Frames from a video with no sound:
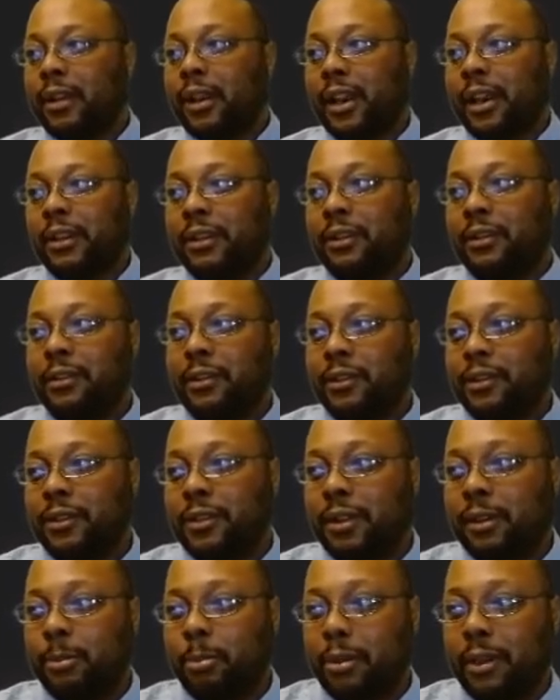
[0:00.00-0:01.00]
and you use
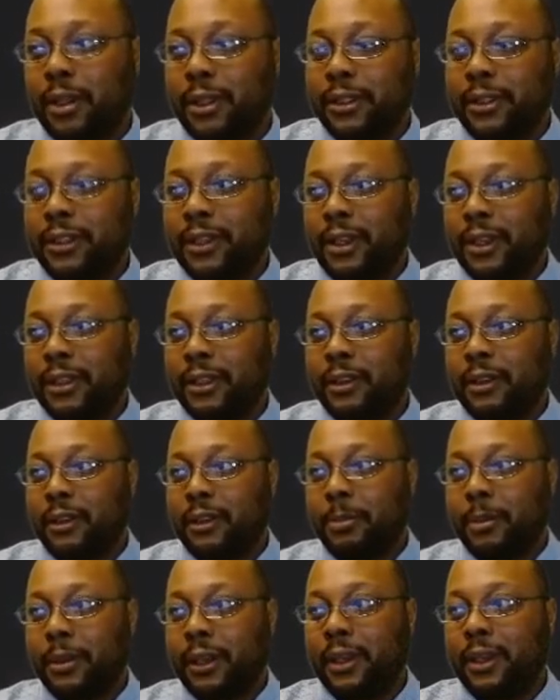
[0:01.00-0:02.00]
the plus sign to
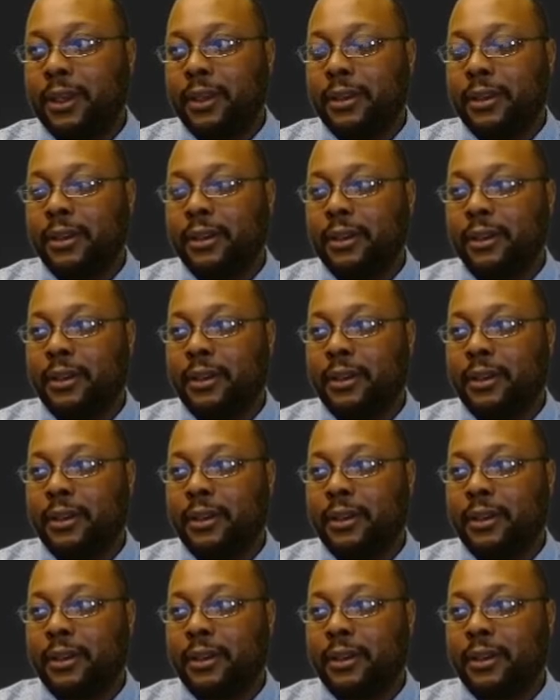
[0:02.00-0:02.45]
append